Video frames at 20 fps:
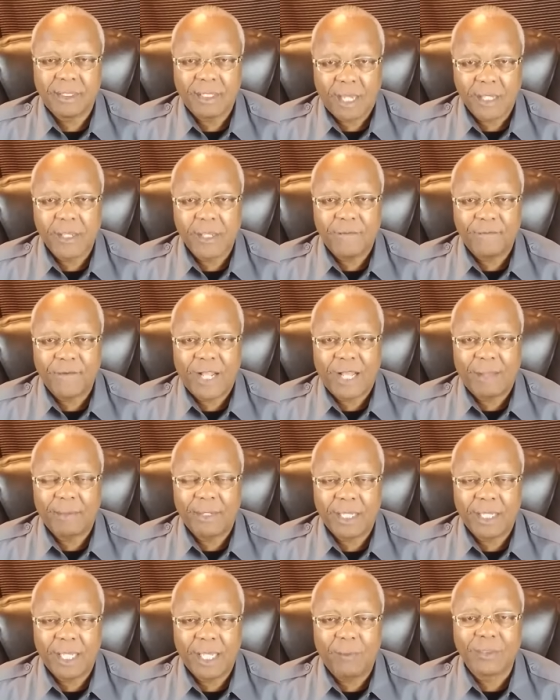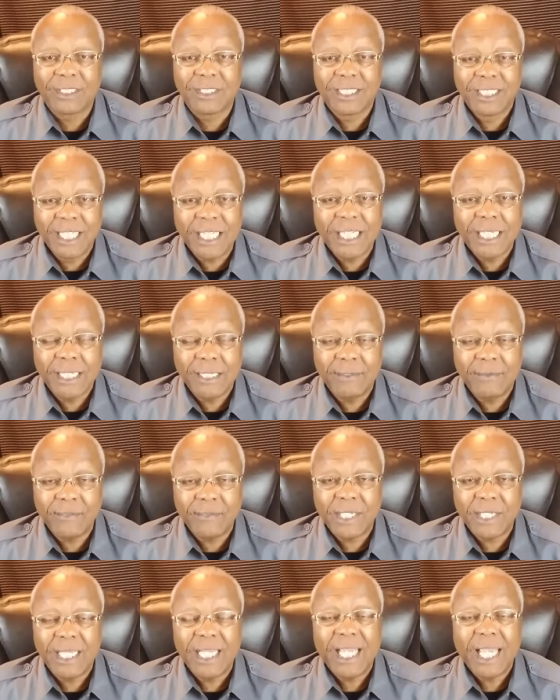Are you following me? It was
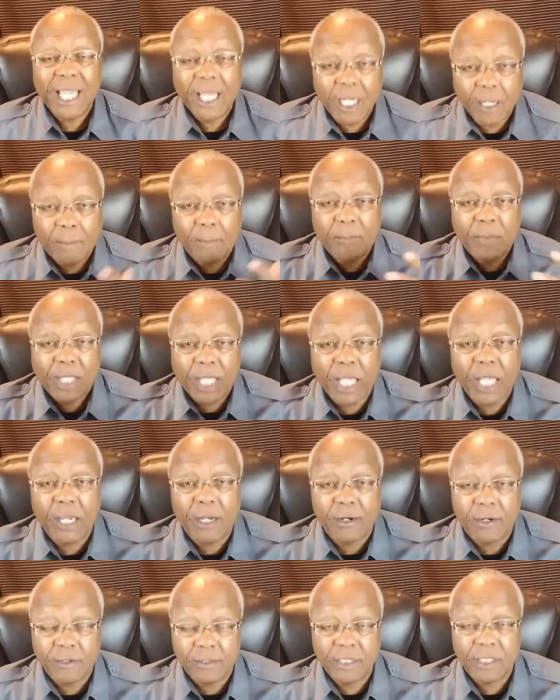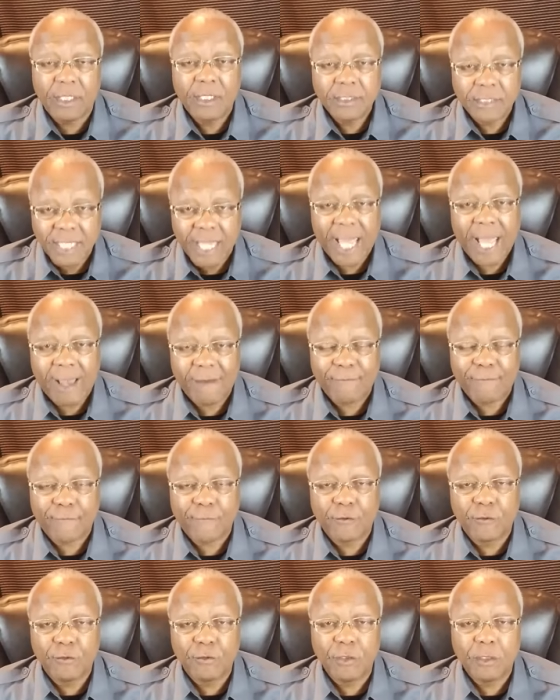leaves. It appeared to have
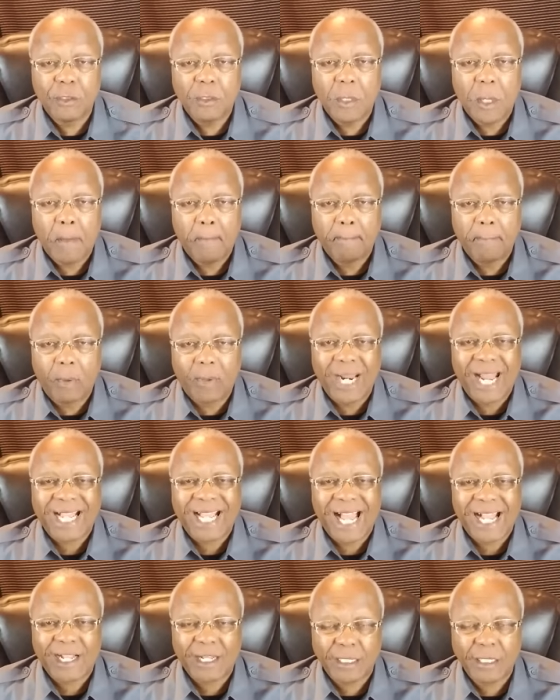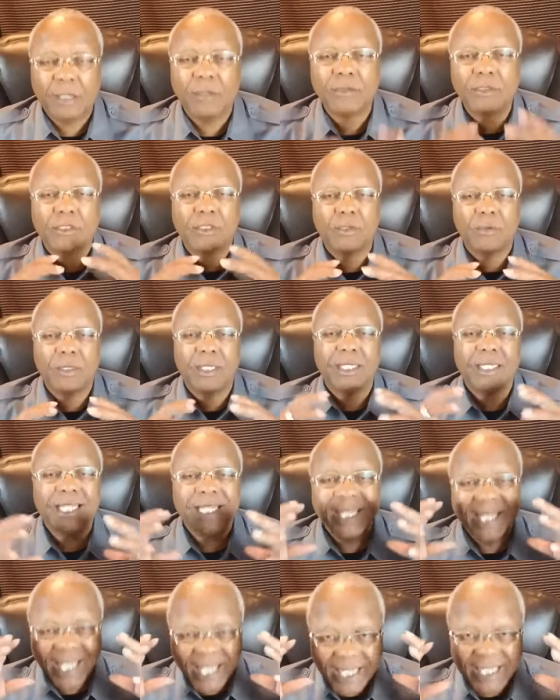fruit, but when I got close to it,
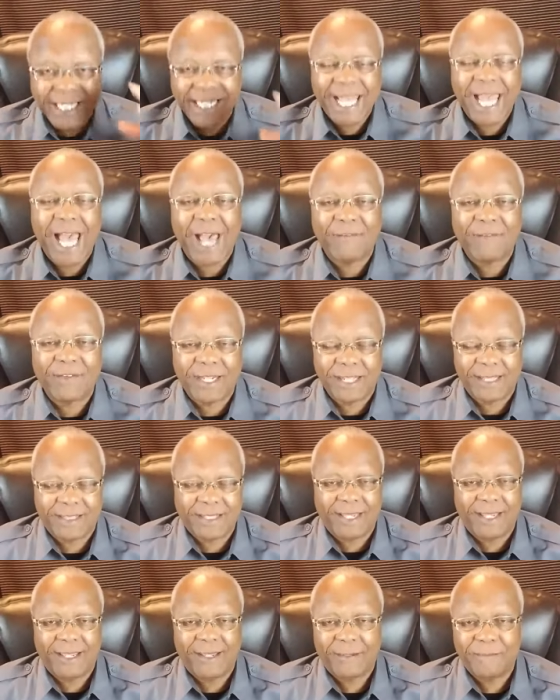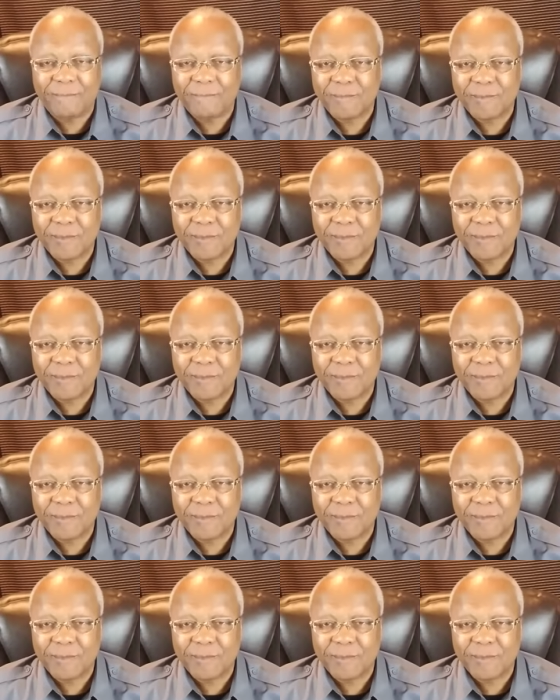it didn't have anything.